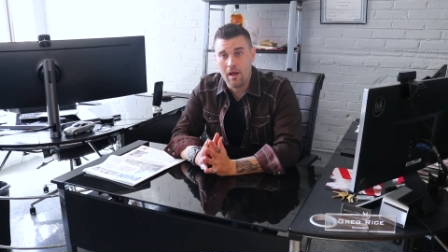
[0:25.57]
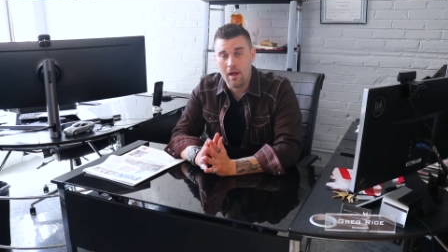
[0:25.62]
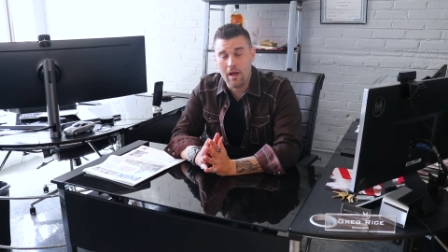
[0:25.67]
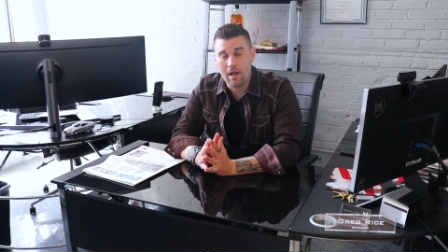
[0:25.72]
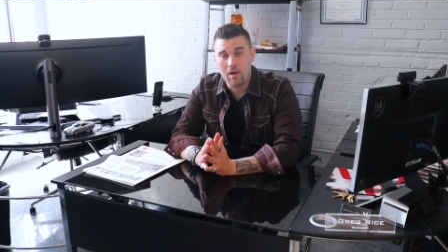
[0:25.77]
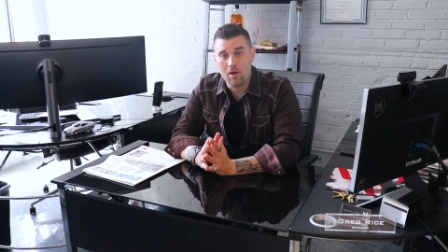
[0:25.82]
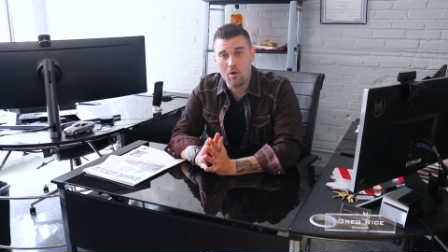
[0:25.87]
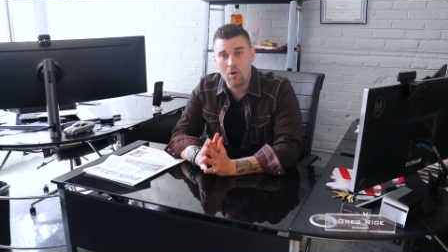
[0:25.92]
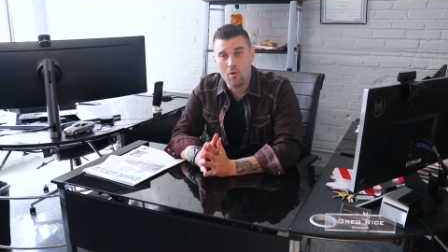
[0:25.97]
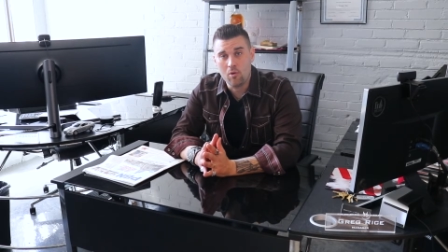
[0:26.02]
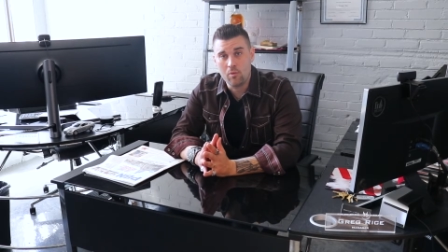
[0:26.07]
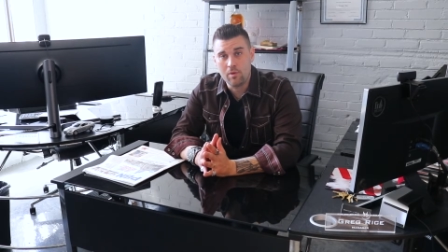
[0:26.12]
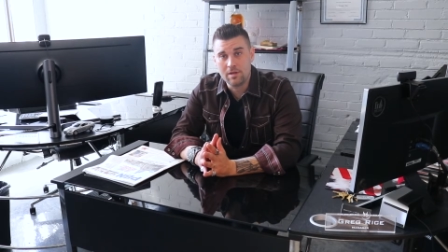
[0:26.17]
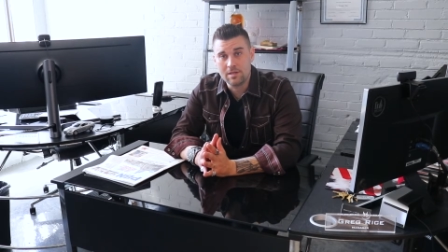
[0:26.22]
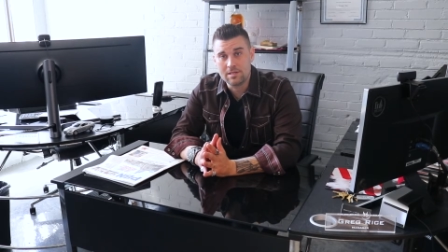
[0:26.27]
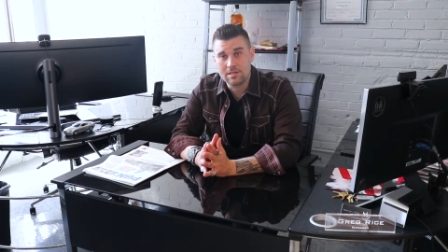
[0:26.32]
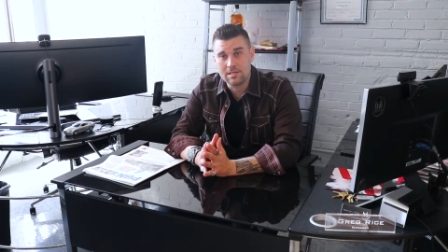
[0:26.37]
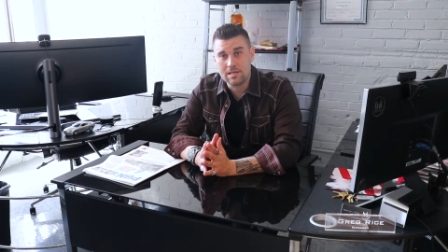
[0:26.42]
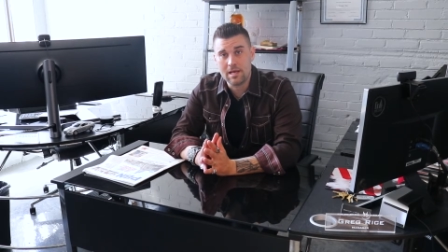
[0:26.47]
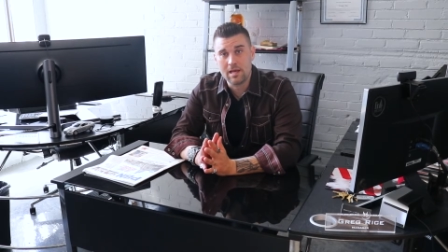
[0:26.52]
I
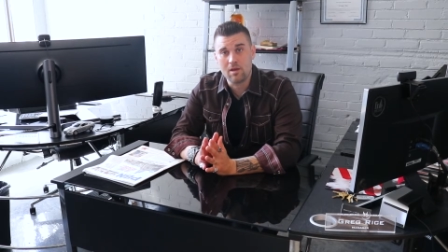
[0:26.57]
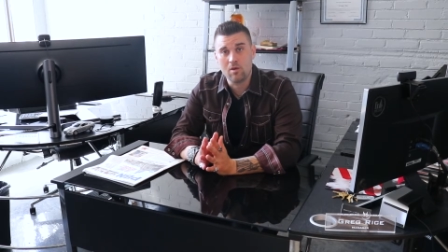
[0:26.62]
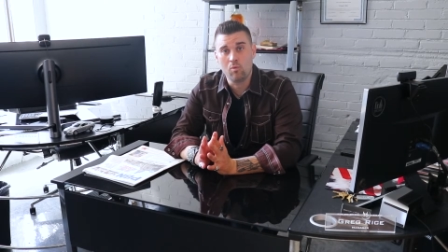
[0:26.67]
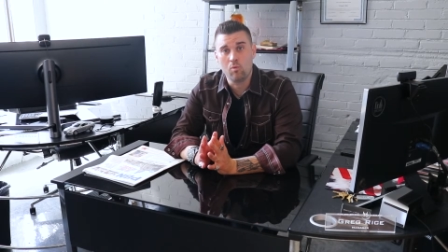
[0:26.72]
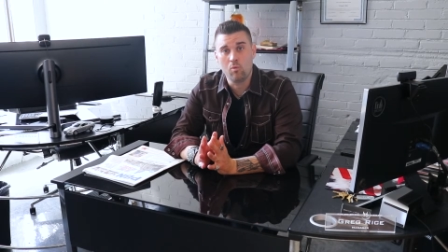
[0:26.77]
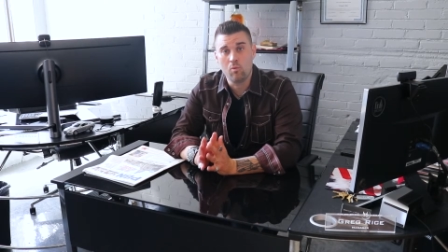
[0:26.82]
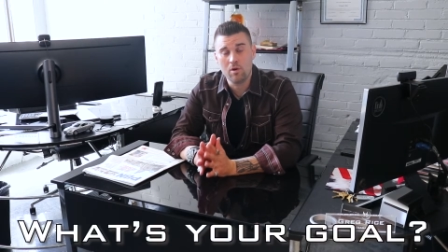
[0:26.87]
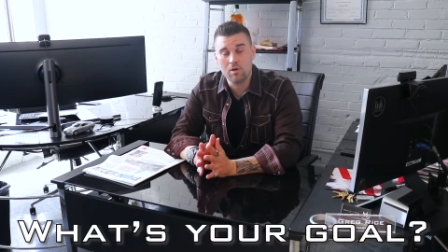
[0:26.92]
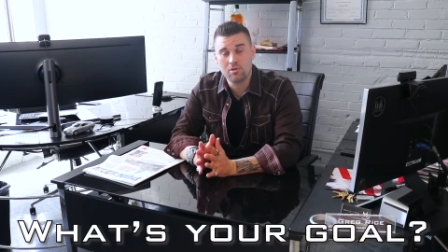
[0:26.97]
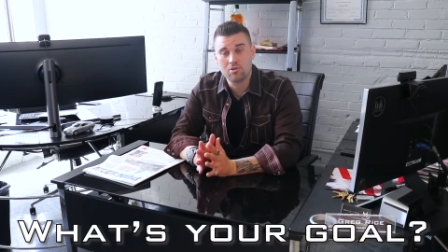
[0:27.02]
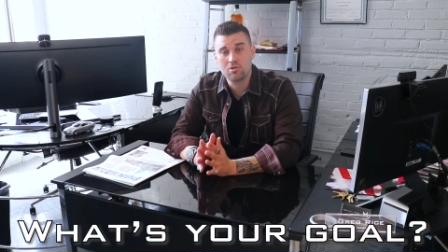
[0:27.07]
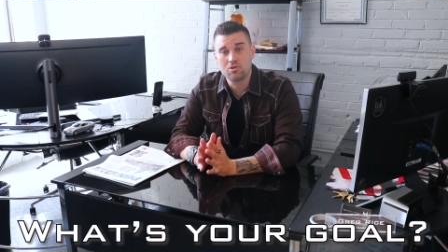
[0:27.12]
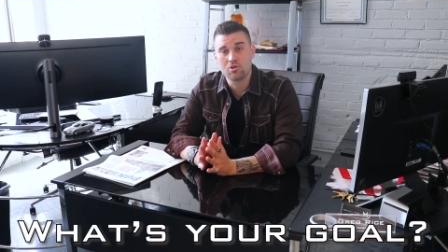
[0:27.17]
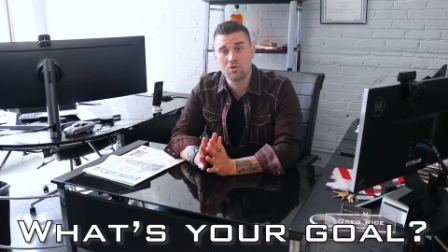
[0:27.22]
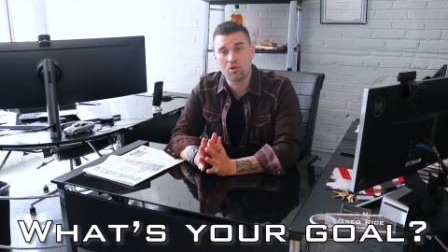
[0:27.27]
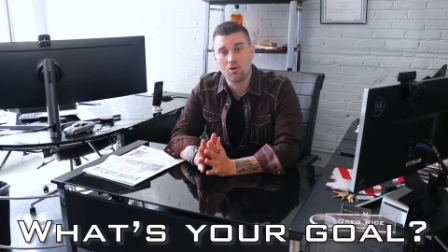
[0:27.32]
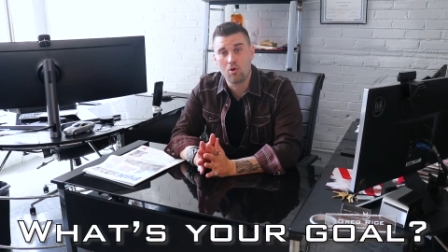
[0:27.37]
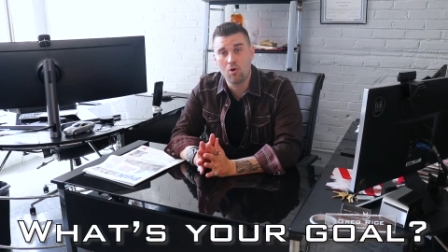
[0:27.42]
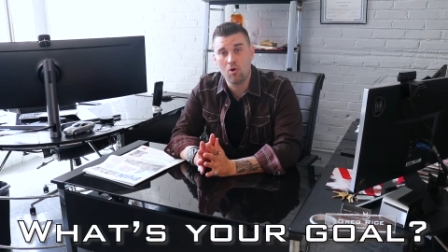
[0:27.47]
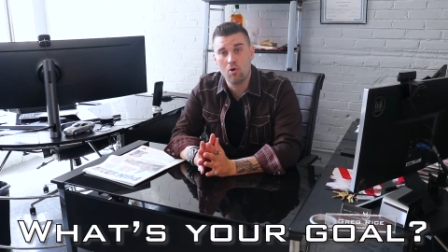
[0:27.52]
always say, what's
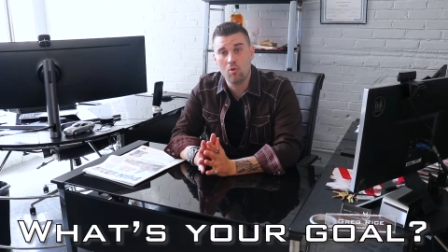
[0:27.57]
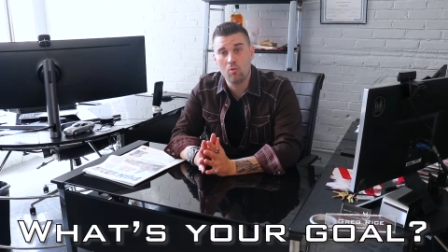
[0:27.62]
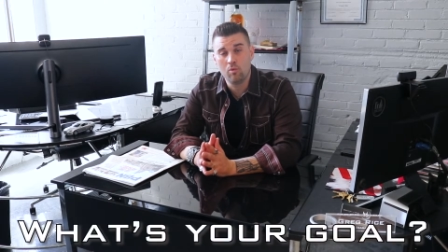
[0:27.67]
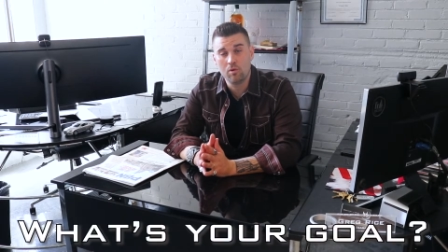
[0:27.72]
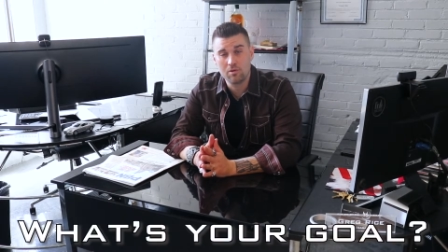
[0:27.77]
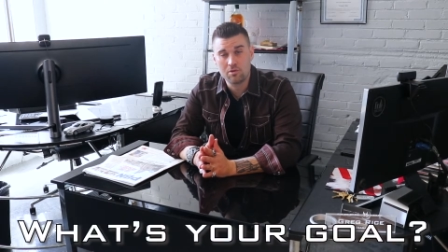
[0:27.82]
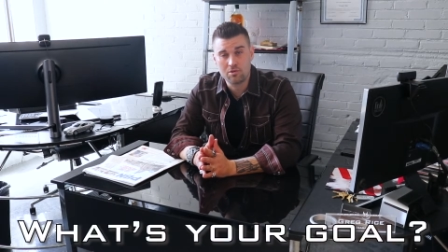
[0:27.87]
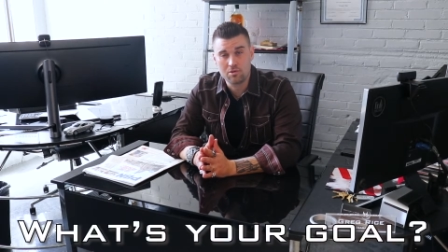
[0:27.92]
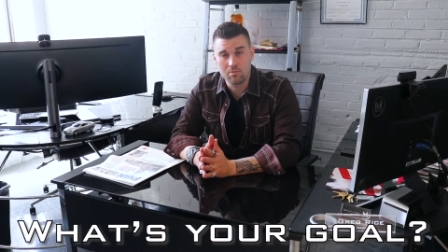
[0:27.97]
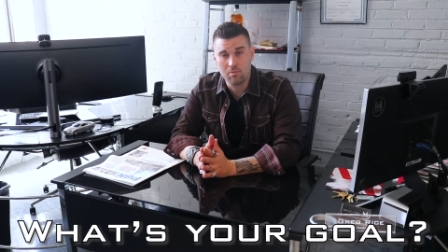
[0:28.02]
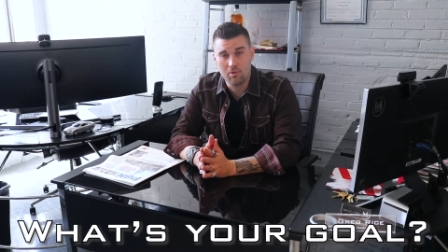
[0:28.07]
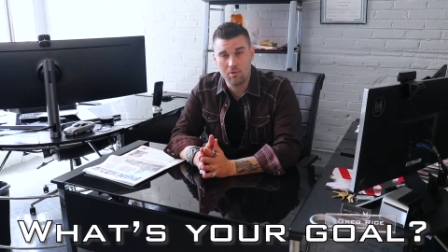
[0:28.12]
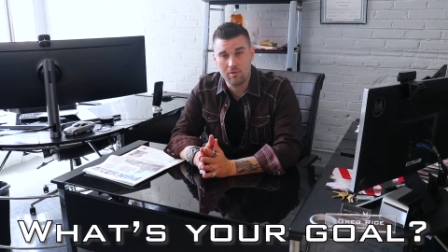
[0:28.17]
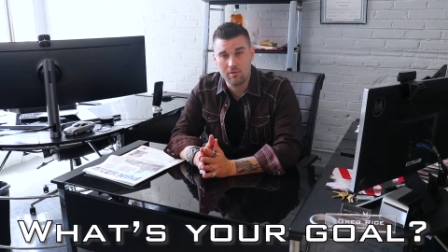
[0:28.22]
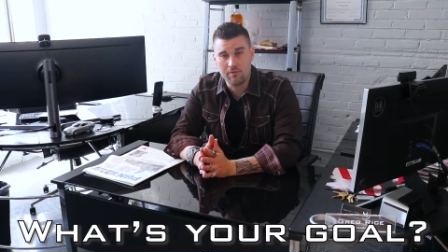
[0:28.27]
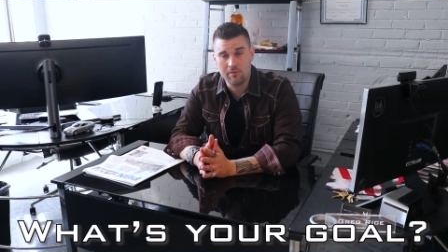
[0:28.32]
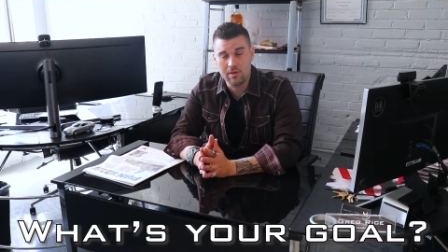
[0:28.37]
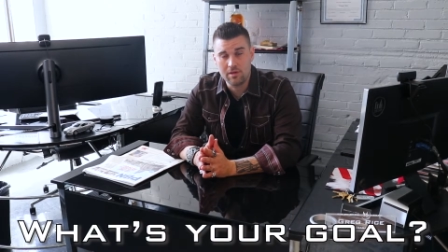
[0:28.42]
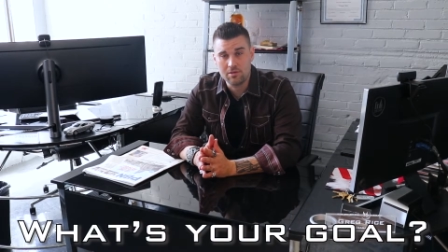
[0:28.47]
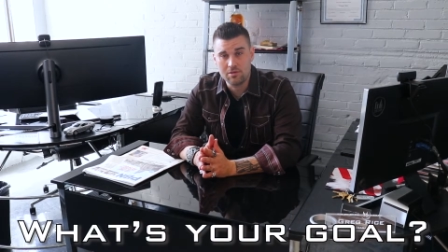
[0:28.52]
your goal? What's your
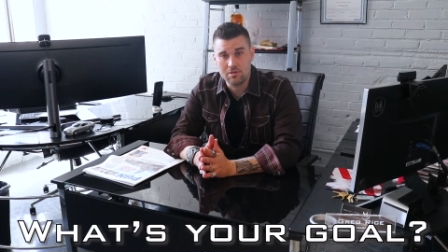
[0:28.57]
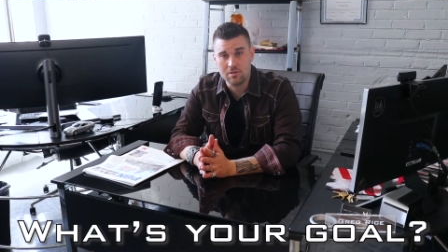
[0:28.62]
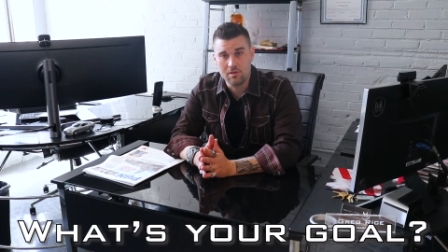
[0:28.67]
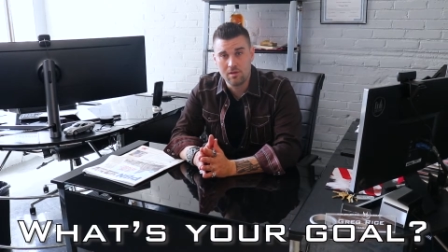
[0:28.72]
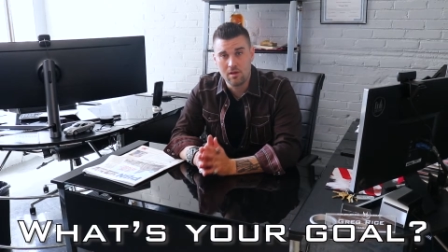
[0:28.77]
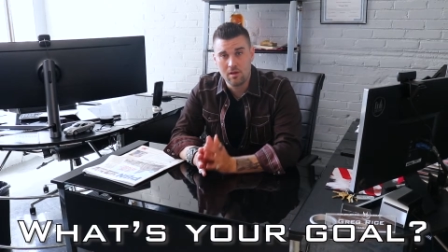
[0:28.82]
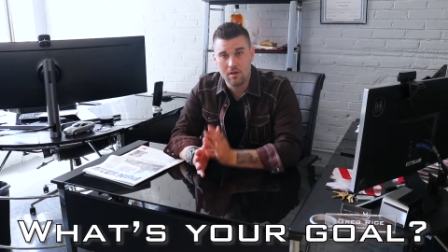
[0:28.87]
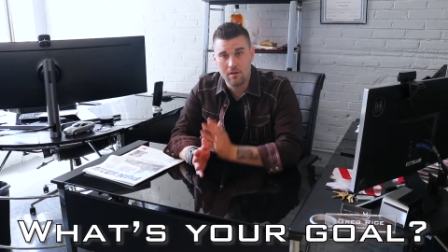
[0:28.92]
motivation?